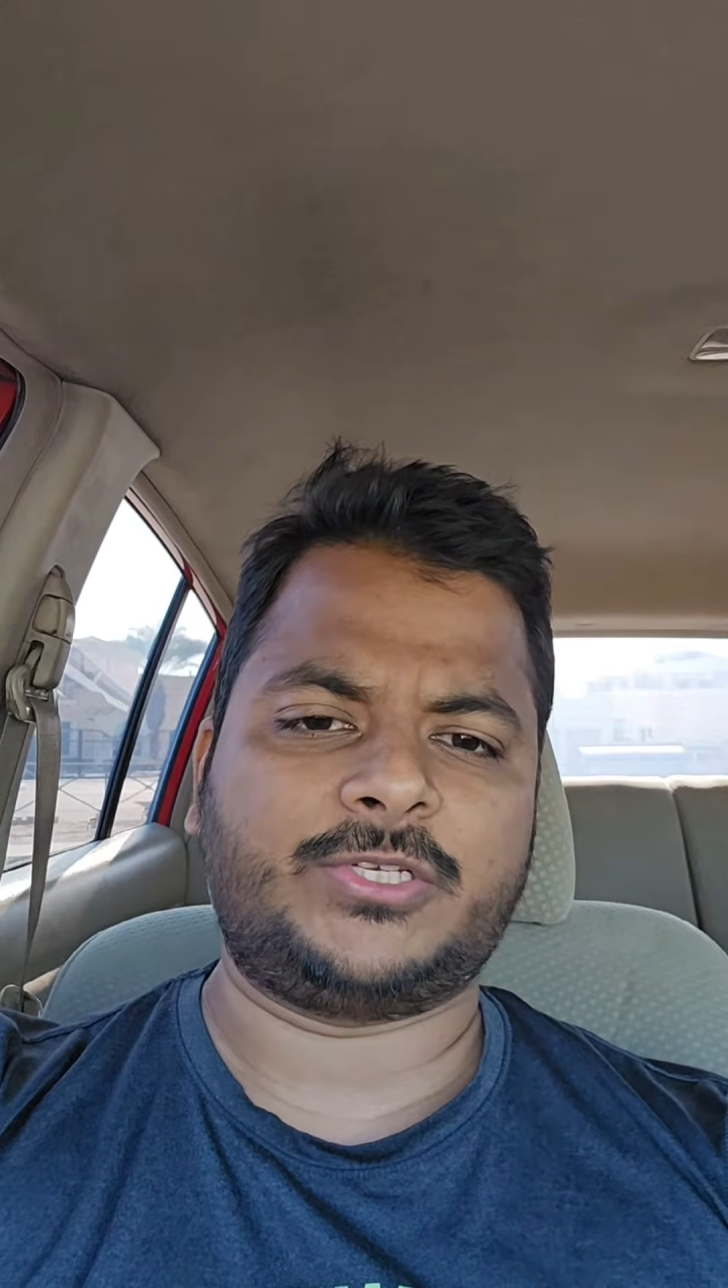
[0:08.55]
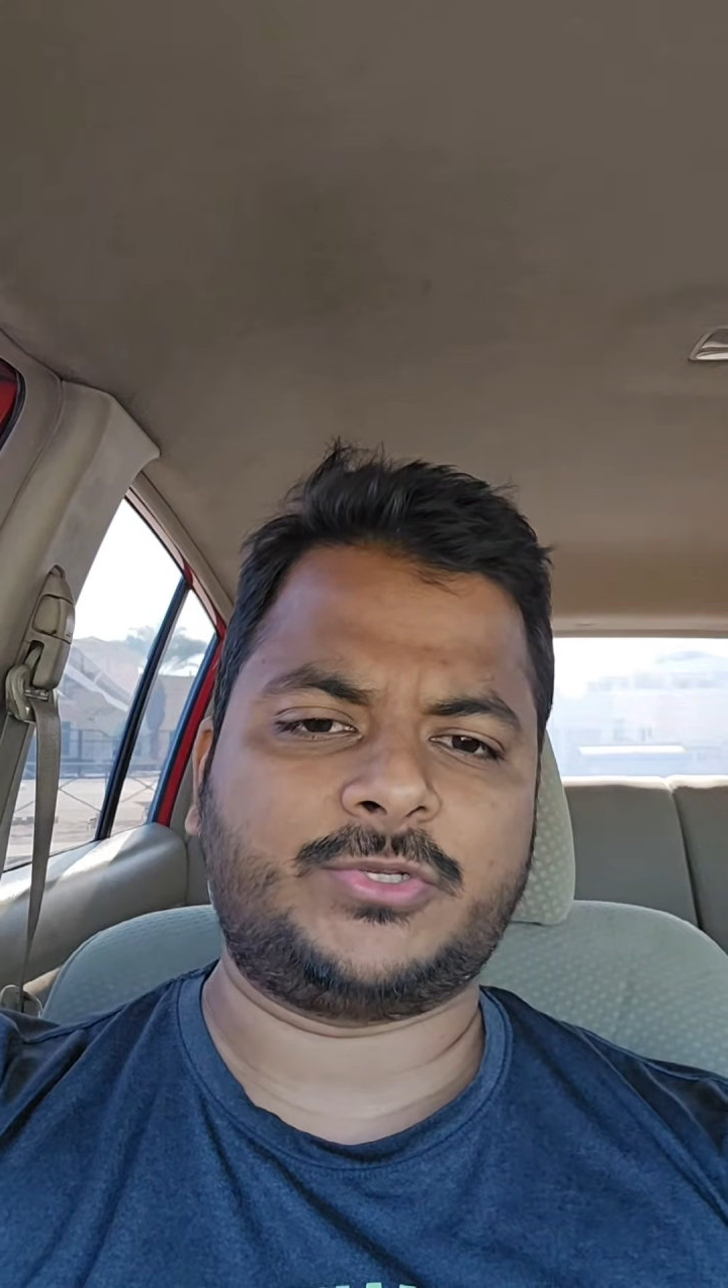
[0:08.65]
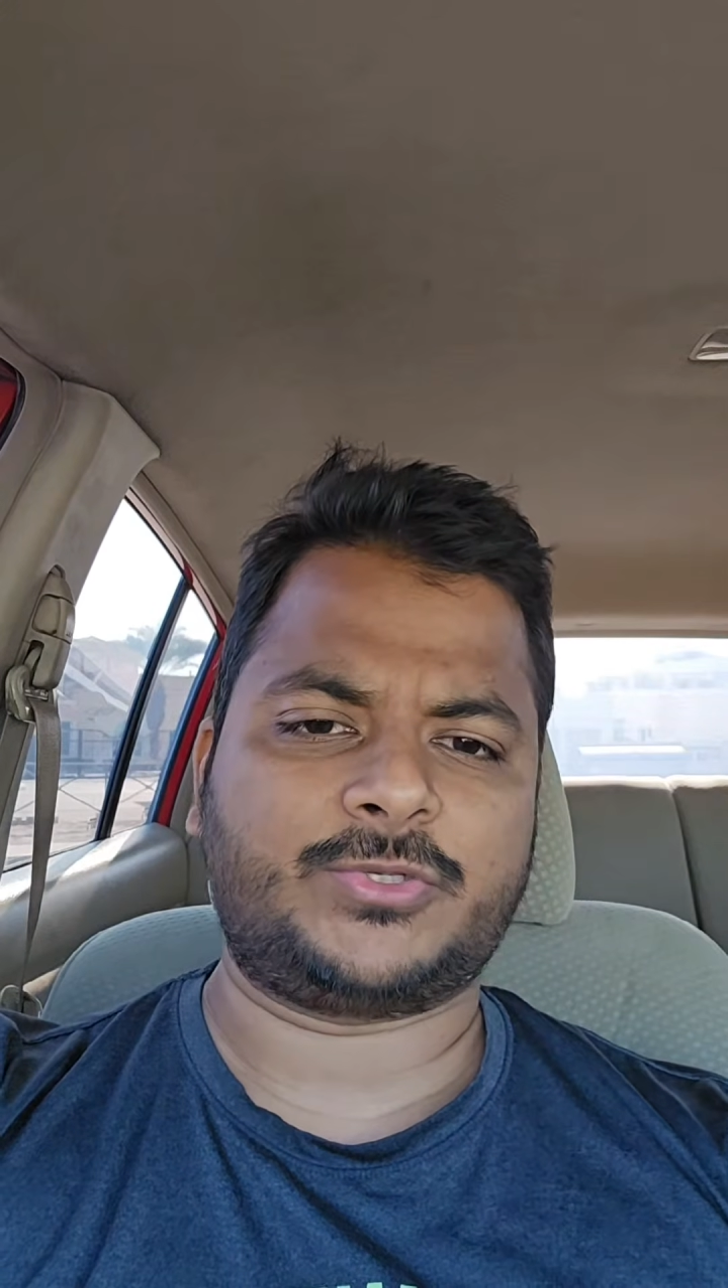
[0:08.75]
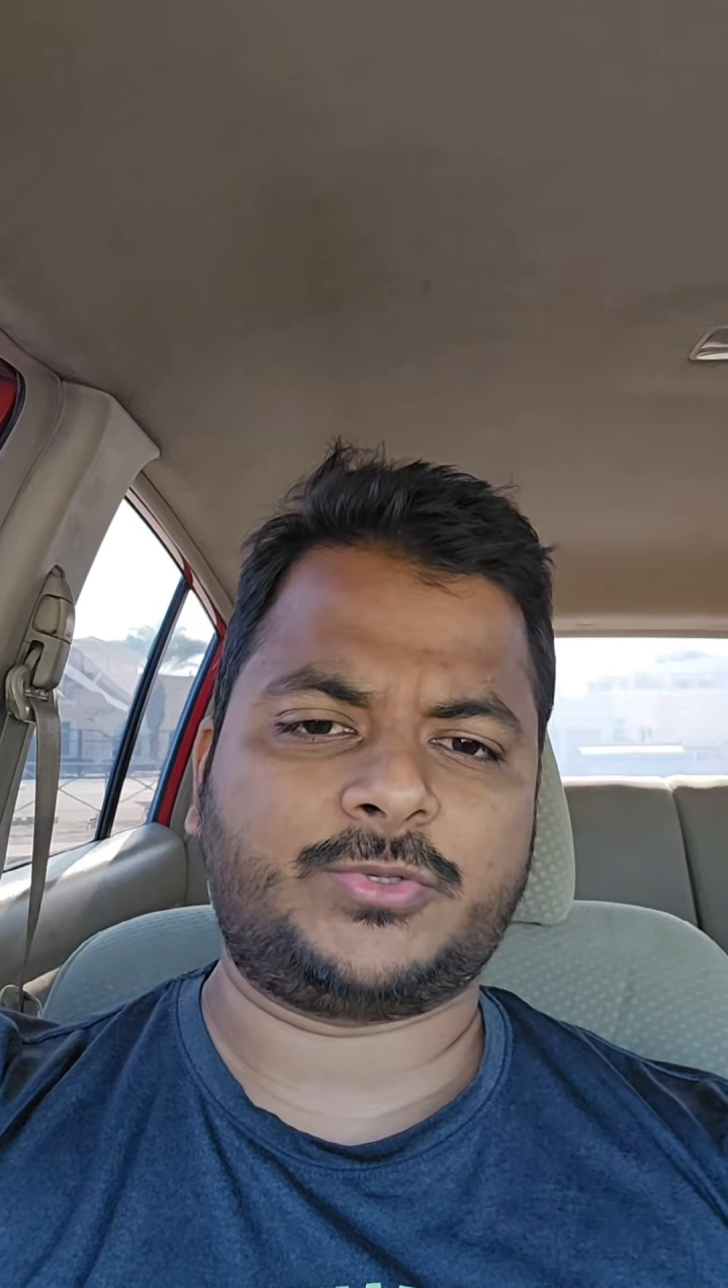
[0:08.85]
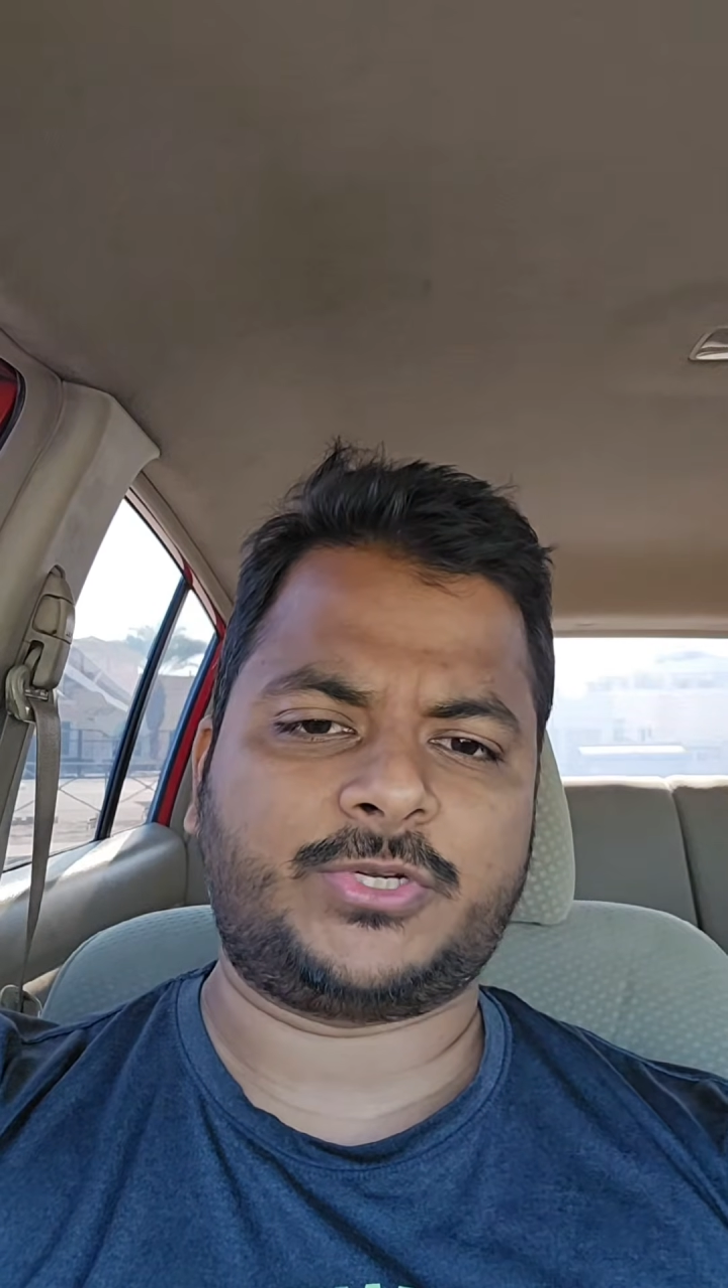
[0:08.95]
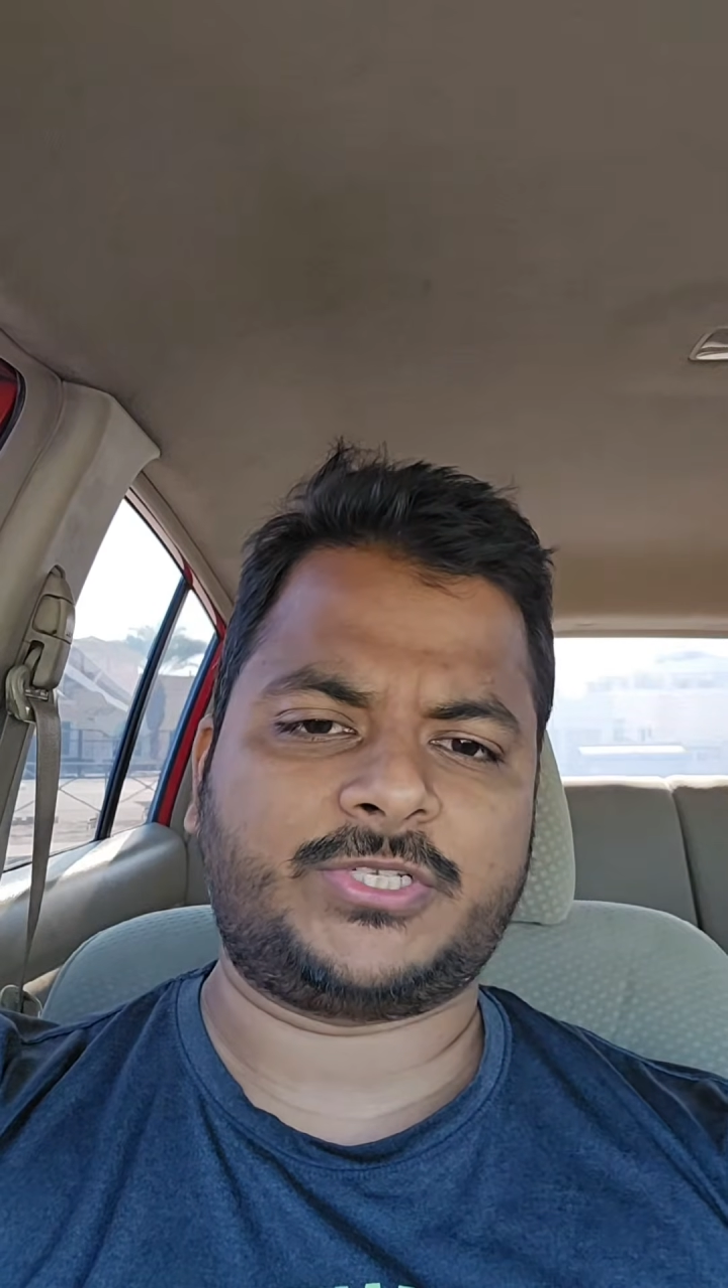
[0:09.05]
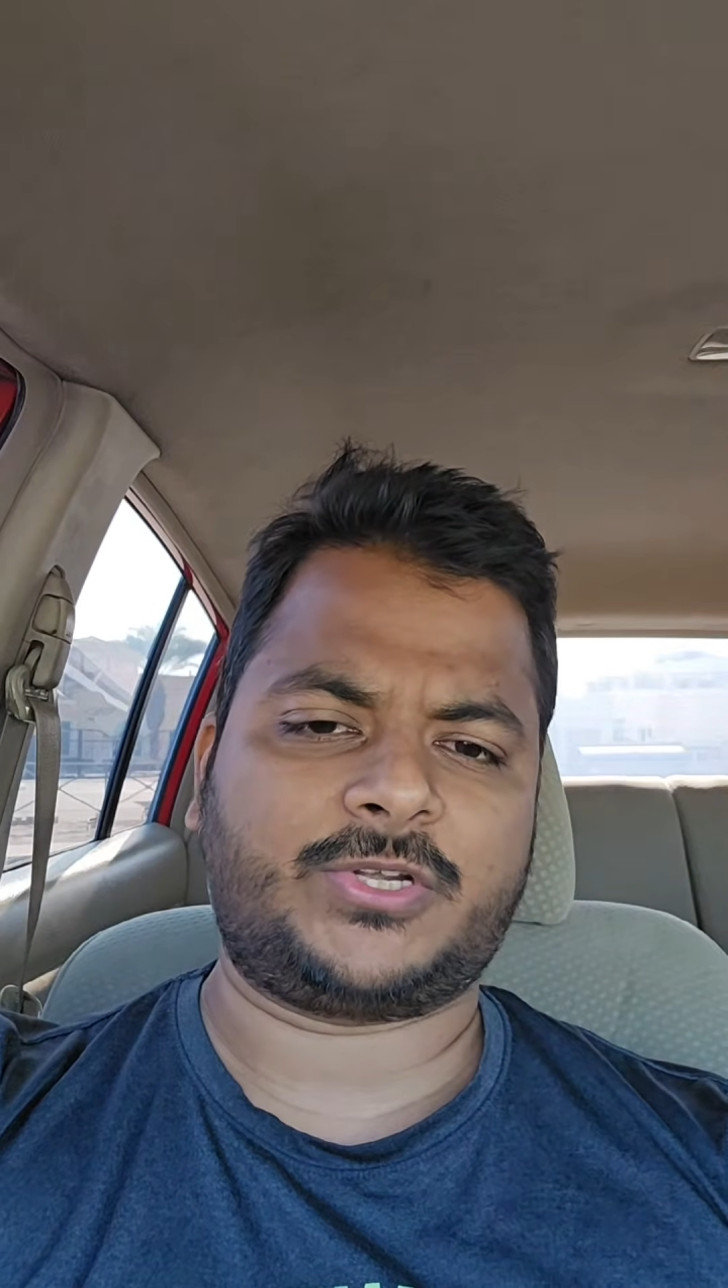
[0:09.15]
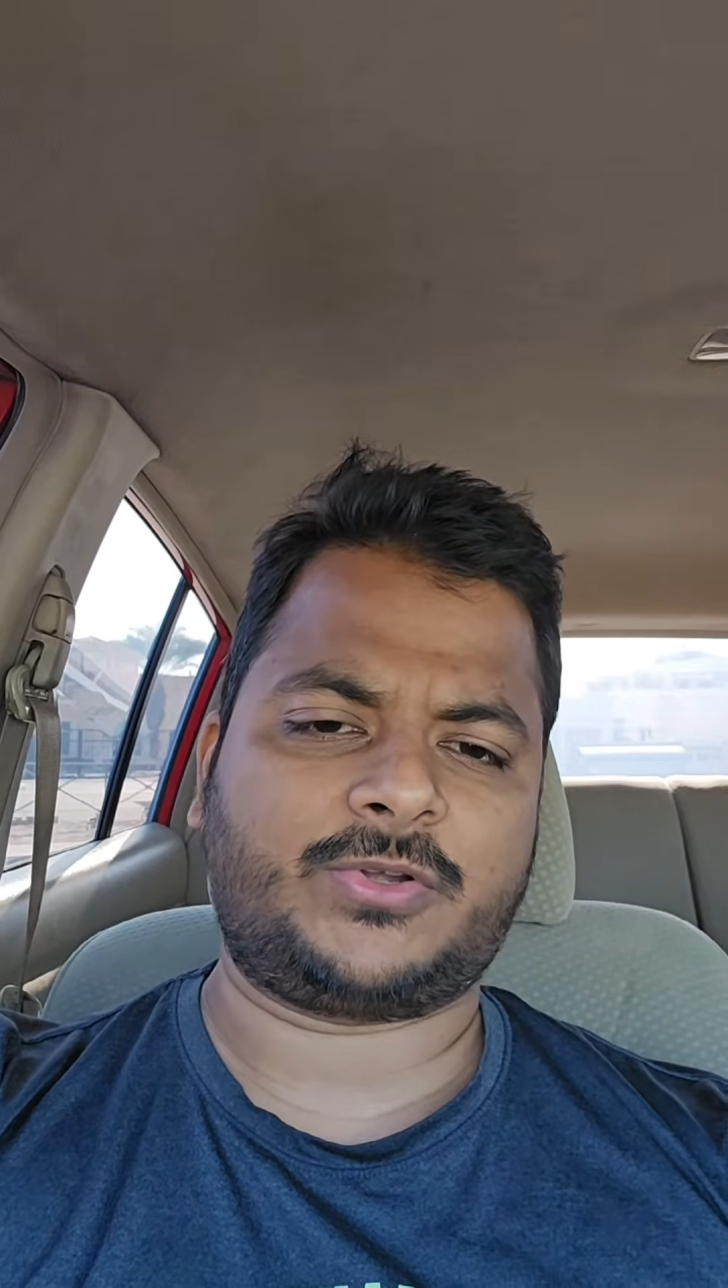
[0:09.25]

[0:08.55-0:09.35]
Azure storage